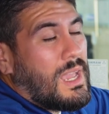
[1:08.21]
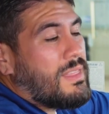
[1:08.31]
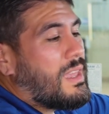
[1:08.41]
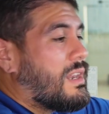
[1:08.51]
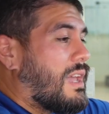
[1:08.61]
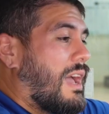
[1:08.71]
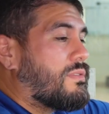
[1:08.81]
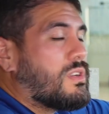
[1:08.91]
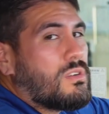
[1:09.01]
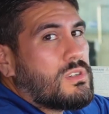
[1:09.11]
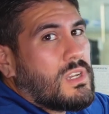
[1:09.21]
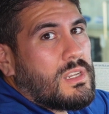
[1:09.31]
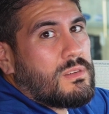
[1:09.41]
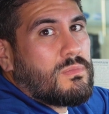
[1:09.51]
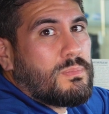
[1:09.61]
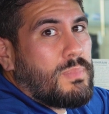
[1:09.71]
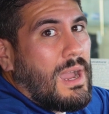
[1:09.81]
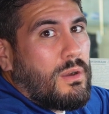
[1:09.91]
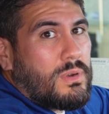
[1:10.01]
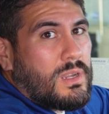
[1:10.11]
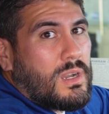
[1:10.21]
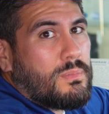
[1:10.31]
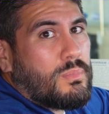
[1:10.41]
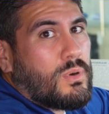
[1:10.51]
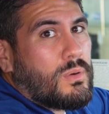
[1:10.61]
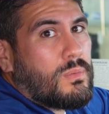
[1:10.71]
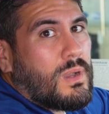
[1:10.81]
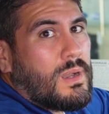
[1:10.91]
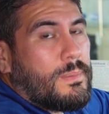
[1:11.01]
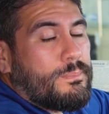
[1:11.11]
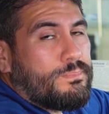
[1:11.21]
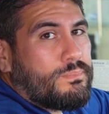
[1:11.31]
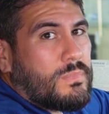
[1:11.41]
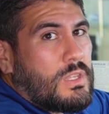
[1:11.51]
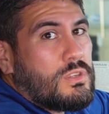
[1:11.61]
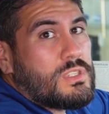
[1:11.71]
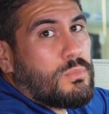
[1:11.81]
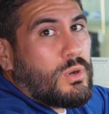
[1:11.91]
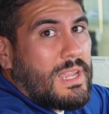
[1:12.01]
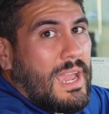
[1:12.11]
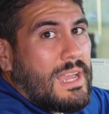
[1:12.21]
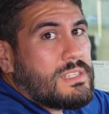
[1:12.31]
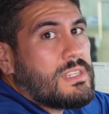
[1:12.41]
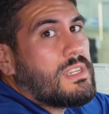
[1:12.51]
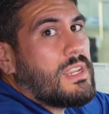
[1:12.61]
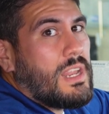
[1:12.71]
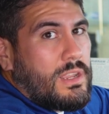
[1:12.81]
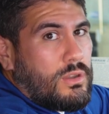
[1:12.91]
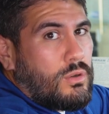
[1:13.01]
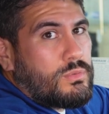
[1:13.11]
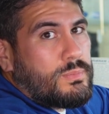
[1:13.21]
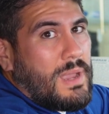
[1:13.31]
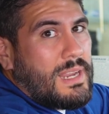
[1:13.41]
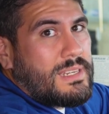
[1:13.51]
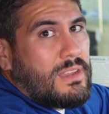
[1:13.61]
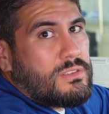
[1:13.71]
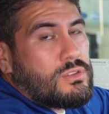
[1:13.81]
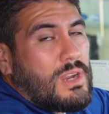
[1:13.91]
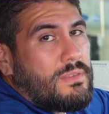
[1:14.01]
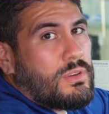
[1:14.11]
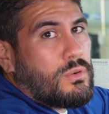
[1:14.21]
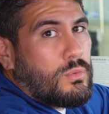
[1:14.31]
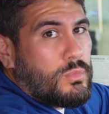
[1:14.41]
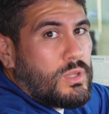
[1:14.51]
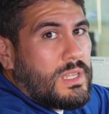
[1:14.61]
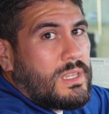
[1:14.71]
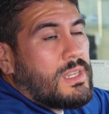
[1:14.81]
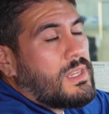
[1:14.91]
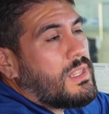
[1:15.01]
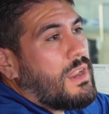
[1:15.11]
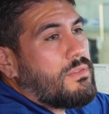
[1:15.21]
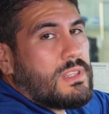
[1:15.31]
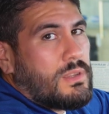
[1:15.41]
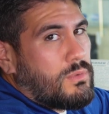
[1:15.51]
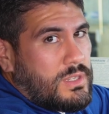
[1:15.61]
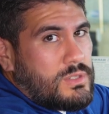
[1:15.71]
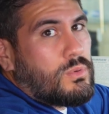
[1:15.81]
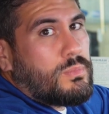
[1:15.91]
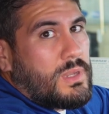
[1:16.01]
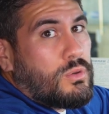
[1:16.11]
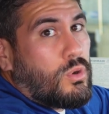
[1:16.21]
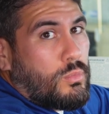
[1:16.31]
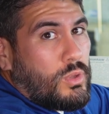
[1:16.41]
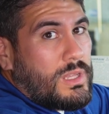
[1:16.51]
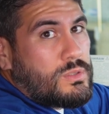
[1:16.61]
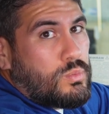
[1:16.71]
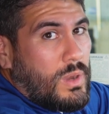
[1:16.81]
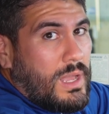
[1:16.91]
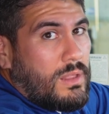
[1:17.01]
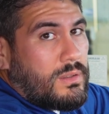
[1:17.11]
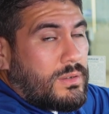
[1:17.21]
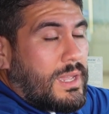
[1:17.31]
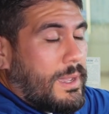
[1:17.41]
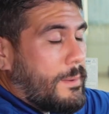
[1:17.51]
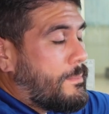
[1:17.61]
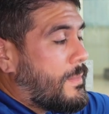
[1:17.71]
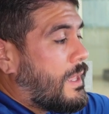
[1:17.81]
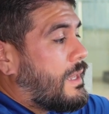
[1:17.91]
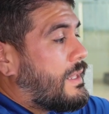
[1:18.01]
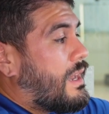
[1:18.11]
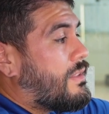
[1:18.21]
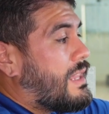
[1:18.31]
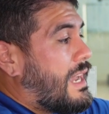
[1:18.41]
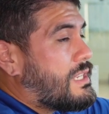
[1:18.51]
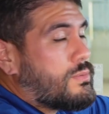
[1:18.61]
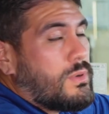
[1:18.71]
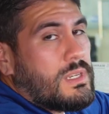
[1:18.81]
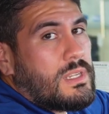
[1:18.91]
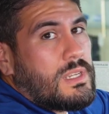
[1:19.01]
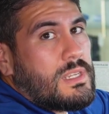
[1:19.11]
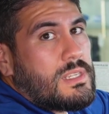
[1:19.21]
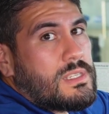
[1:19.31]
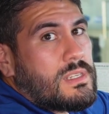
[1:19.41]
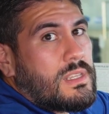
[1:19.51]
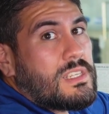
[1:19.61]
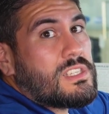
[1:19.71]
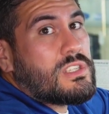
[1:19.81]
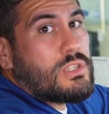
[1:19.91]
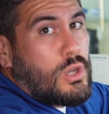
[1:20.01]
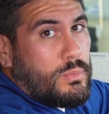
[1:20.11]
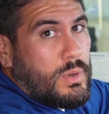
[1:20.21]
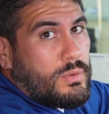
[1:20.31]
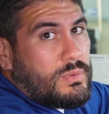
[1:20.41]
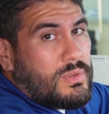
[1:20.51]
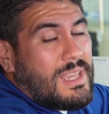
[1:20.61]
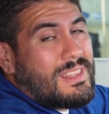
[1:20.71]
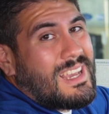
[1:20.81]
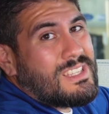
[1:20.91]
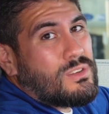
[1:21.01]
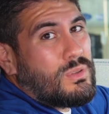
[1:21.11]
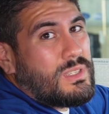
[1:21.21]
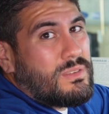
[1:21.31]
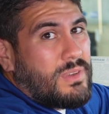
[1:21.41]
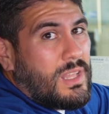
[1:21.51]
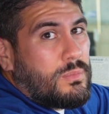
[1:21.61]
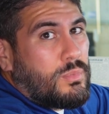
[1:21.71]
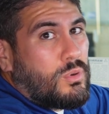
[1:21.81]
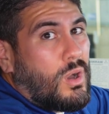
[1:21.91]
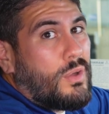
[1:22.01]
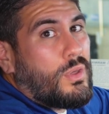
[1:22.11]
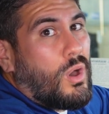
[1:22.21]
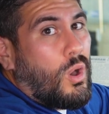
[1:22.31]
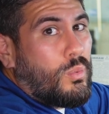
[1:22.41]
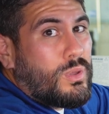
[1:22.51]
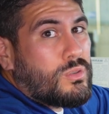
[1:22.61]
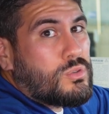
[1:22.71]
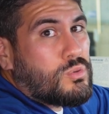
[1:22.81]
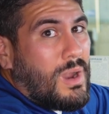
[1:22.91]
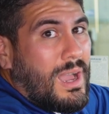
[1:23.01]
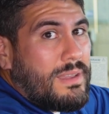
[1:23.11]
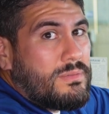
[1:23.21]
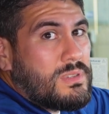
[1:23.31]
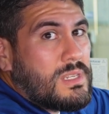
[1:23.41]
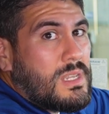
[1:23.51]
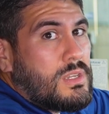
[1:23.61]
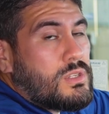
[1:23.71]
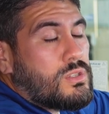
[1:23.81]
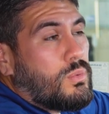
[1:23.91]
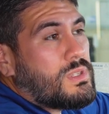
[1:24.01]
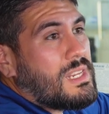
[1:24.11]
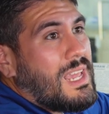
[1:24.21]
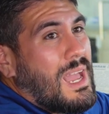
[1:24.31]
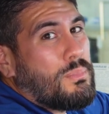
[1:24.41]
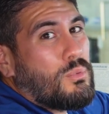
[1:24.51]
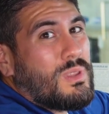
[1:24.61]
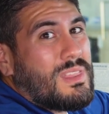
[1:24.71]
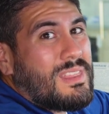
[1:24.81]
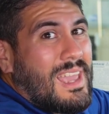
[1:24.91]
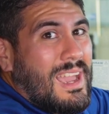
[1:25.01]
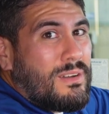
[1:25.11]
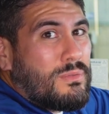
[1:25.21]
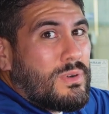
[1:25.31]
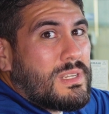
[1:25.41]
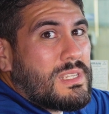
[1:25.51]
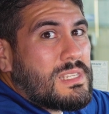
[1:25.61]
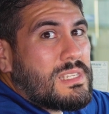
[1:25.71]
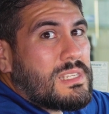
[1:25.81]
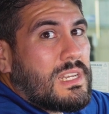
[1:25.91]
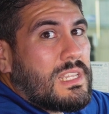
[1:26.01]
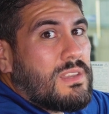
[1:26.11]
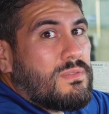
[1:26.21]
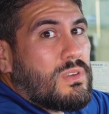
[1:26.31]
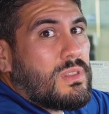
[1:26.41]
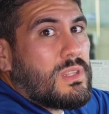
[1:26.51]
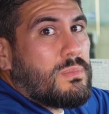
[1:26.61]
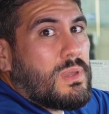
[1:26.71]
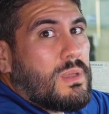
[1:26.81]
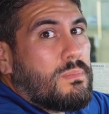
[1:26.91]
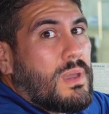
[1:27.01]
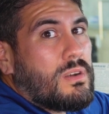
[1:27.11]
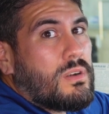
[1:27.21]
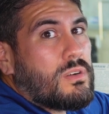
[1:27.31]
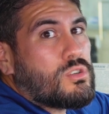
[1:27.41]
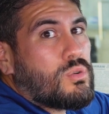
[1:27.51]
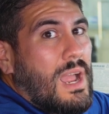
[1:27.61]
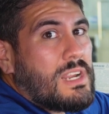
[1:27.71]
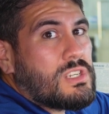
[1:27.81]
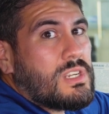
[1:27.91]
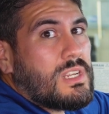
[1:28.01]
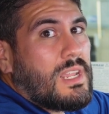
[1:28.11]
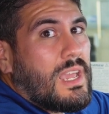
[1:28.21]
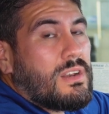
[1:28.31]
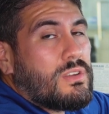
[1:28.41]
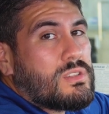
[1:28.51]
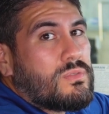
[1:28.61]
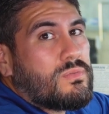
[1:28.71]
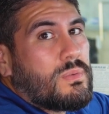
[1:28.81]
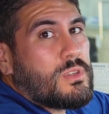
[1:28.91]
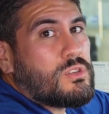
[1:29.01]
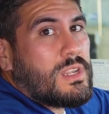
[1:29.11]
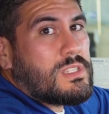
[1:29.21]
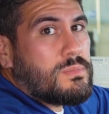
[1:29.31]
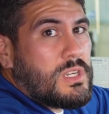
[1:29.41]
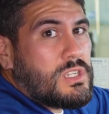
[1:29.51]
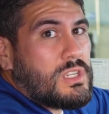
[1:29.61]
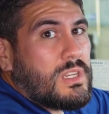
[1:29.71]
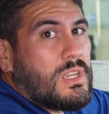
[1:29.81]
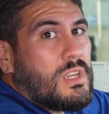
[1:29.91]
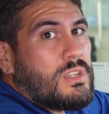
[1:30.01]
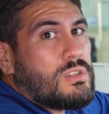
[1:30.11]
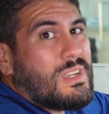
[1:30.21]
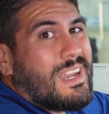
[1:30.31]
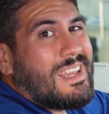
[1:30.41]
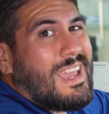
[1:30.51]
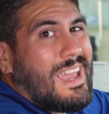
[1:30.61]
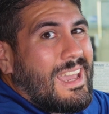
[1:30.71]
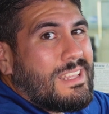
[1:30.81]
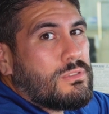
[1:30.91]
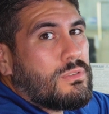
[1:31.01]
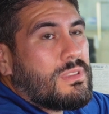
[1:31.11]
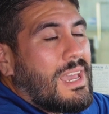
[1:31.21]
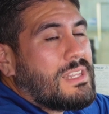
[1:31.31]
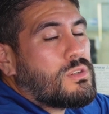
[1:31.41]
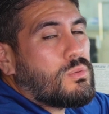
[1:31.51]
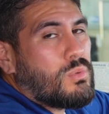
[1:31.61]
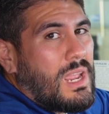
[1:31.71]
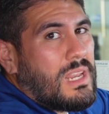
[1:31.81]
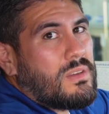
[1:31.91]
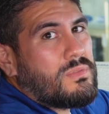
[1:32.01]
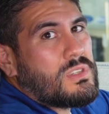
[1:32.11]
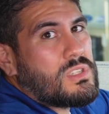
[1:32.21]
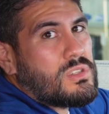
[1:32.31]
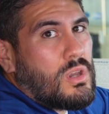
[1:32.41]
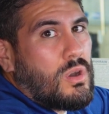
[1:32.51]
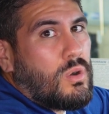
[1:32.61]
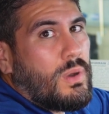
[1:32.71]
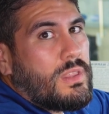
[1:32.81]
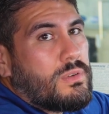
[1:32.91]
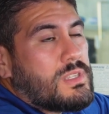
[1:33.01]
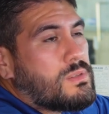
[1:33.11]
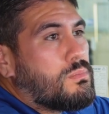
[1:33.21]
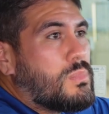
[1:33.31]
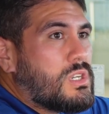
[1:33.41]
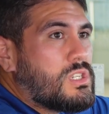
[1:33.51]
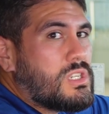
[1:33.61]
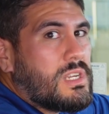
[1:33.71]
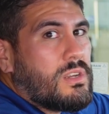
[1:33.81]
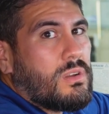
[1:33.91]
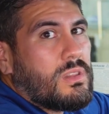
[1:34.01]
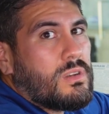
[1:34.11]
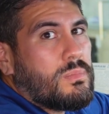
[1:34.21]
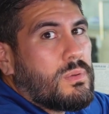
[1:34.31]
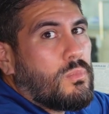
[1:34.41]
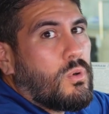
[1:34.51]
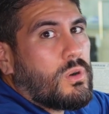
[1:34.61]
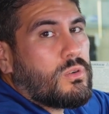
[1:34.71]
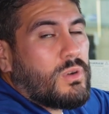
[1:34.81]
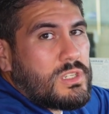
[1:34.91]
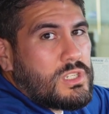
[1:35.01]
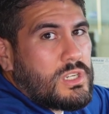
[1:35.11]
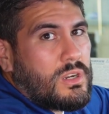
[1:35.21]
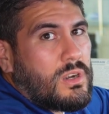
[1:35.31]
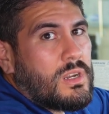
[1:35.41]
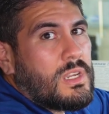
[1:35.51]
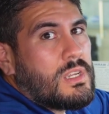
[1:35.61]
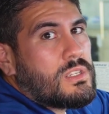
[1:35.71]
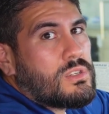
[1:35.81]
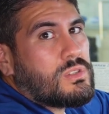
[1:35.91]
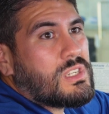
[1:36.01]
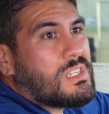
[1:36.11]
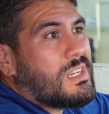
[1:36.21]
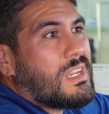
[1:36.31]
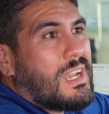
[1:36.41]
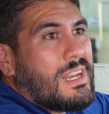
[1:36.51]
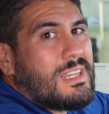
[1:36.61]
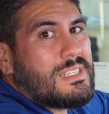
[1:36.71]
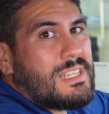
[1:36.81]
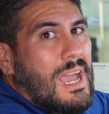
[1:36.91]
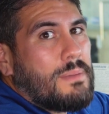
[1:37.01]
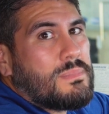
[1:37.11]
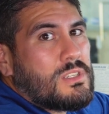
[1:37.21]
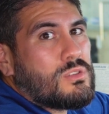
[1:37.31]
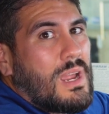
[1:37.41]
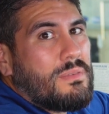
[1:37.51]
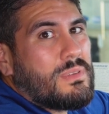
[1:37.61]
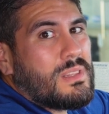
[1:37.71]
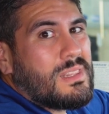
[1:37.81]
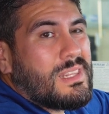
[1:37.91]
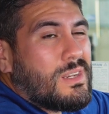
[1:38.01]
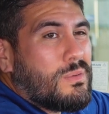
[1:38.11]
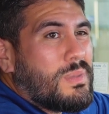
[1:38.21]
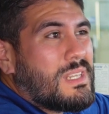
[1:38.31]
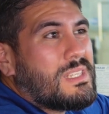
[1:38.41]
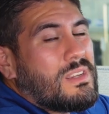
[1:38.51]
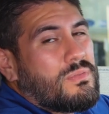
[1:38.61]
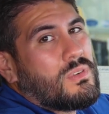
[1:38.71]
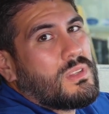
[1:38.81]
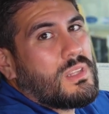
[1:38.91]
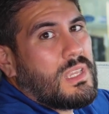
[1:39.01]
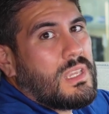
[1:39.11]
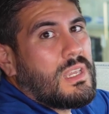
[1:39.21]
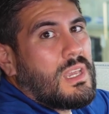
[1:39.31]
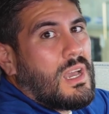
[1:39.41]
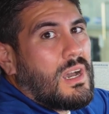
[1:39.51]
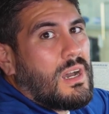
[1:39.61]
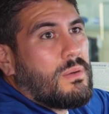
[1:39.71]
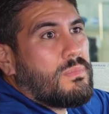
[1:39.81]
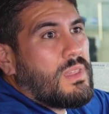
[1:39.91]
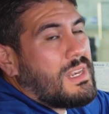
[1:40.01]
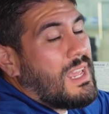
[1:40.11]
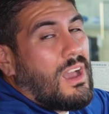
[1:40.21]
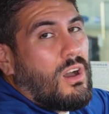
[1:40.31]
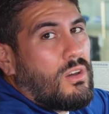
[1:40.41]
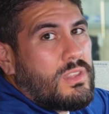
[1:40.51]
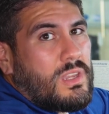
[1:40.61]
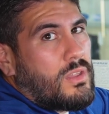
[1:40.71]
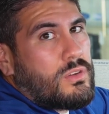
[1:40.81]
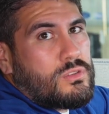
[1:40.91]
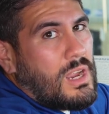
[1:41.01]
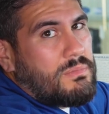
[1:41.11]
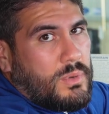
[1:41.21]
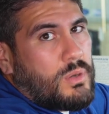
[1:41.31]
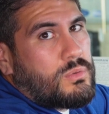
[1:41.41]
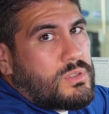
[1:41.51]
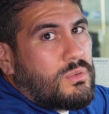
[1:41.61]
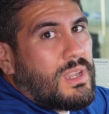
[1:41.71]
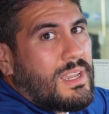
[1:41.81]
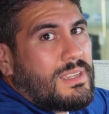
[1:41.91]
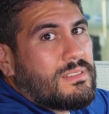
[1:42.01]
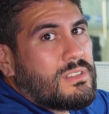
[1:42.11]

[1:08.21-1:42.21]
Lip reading: And then after you're done powering up or using more gas and you go back down to driving normally, everything else will be normal as well, okay? Now the last one is the snow mode, and that's only available on the all-wheel drives. So what's going to happen with that one is it's going to give you a little bit better traction and also from the transmission to kind of handle that terrain of the snow, whether it's mushy or a little bit more crunchier. So it's just going to kind of adapt and drive a little bit differently than all the other drive modes, okay?